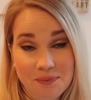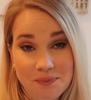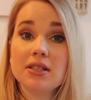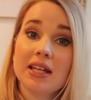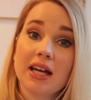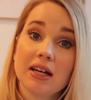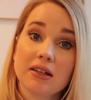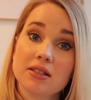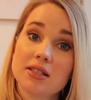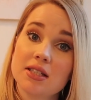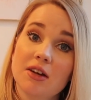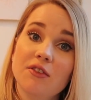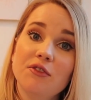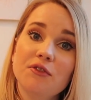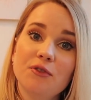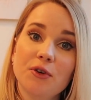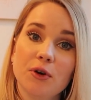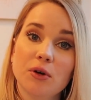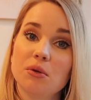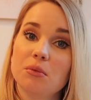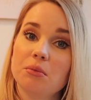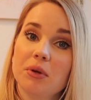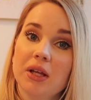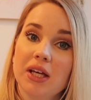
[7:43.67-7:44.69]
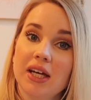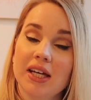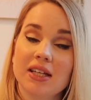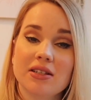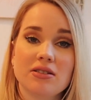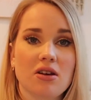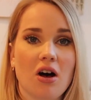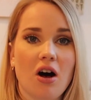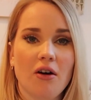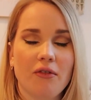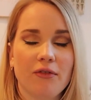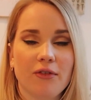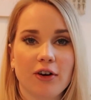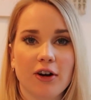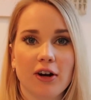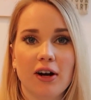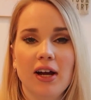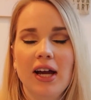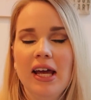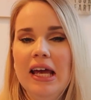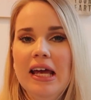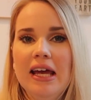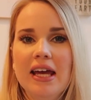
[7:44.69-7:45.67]
Now, some phone plans
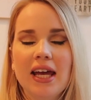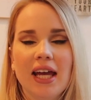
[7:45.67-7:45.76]
offer